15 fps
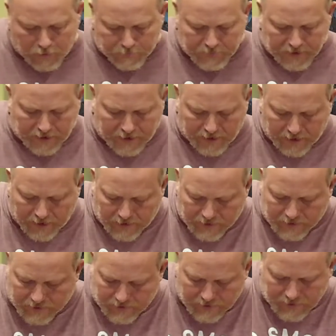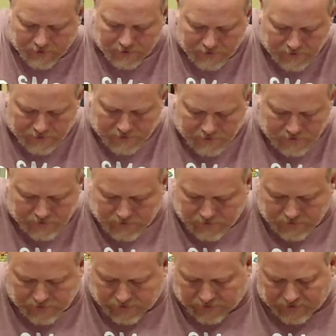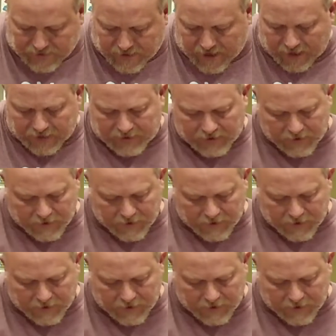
man, look at that.